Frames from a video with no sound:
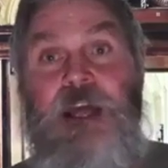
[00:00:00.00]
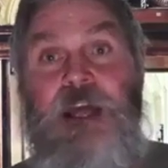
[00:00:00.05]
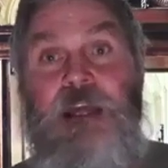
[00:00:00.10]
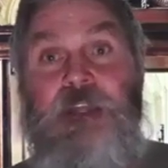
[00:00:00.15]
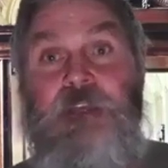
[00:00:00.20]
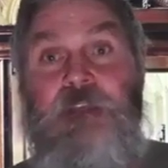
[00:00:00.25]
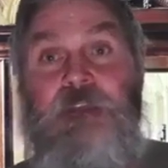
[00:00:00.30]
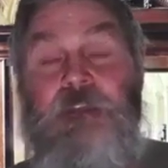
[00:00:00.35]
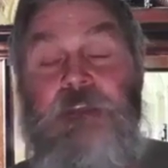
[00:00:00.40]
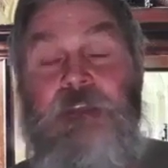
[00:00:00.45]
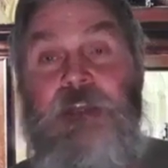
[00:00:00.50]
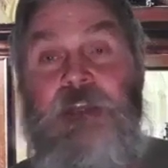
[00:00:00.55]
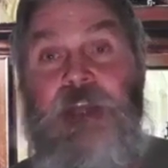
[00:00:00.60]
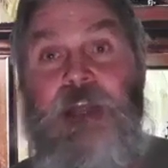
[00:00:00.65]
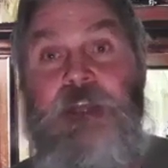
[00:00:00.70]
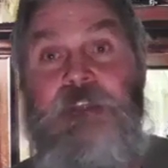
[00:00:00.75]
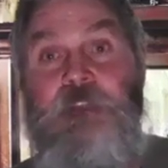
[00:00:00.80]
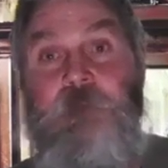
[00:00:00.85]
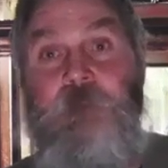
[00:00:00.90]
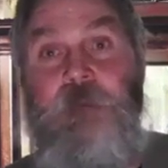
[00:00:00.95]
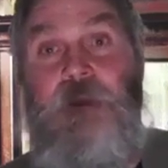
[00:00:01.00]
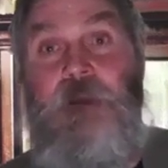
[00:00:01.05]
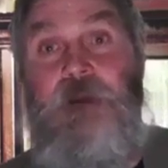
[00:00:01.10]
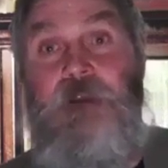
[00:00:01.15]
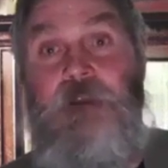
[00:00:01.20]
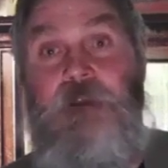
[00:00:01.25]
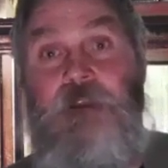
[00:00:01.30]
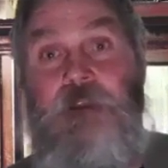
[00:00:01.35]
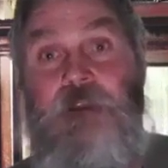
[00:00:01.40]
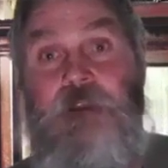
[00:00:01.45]
the Spirit of God
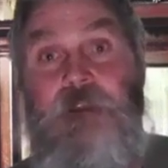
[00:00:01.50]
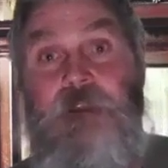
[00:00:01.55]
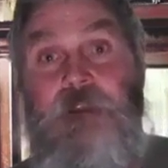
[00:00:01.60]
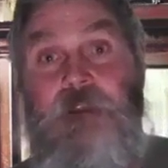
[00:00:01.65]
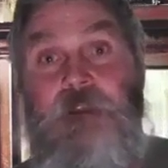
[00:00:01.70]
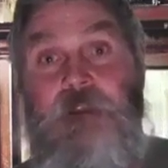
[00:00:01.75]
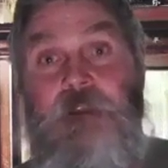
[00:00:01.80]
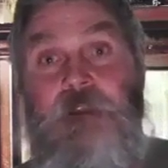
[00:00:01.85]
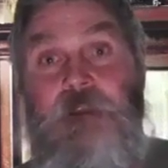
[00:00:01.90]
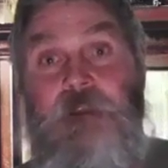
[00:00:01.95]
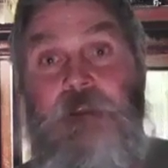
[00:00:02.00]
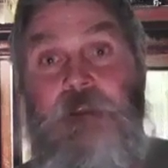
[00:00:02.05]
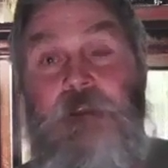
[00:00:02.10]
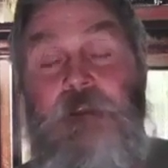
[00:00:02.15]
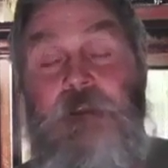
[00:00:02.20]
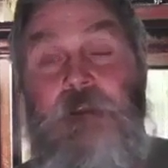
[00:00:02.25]
alights upon